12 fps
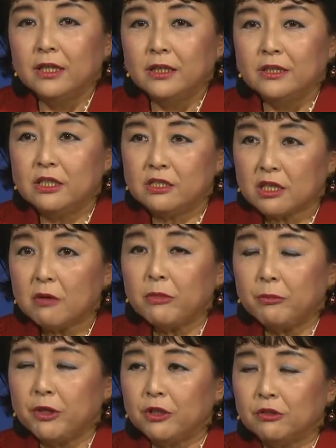
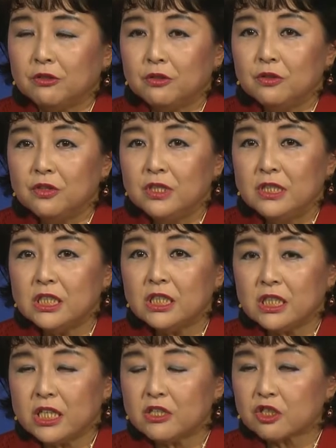Disarmament,
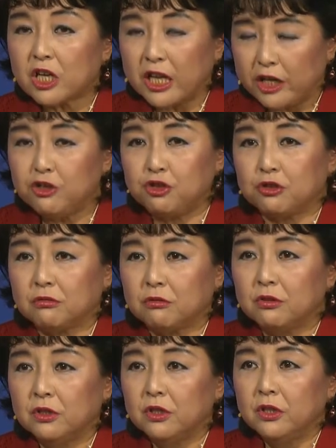de-escalation,
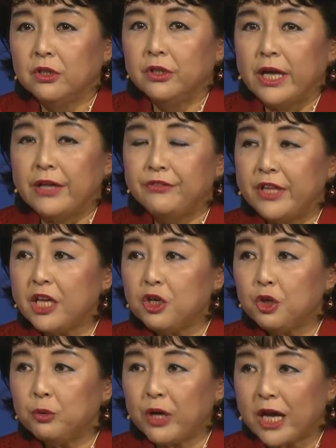and then
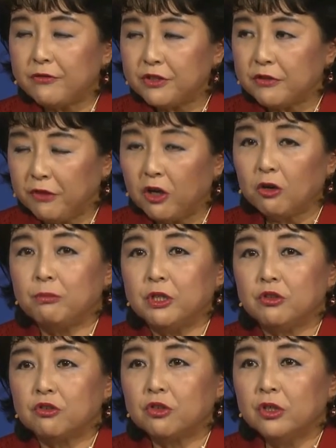you will have
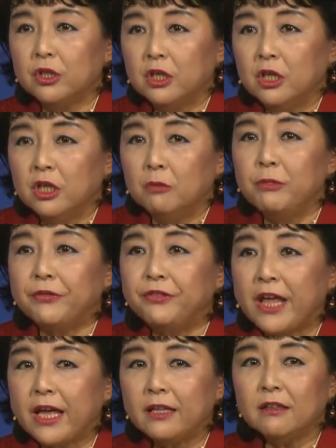development. But
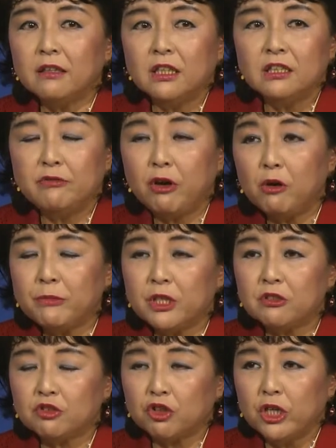then
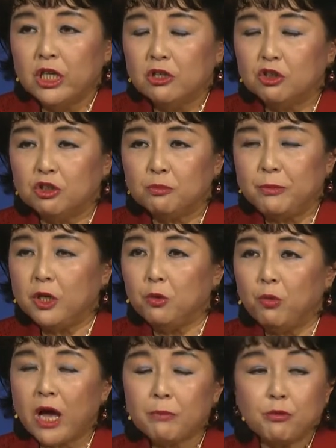development could be
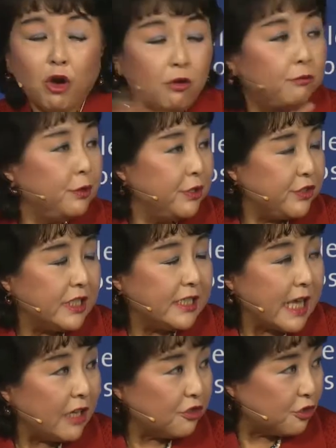wiped off with
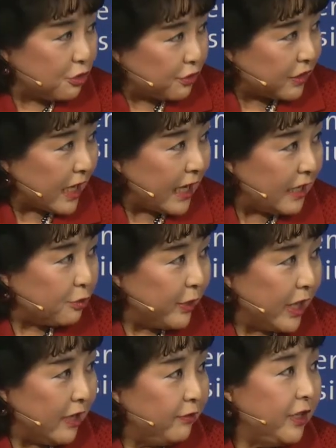disasters as we
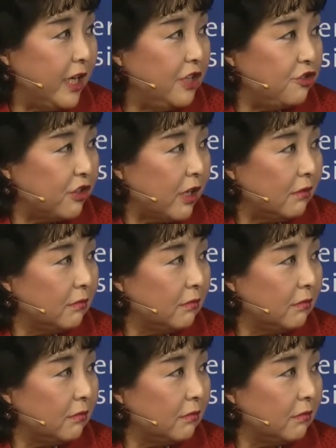have in Asia.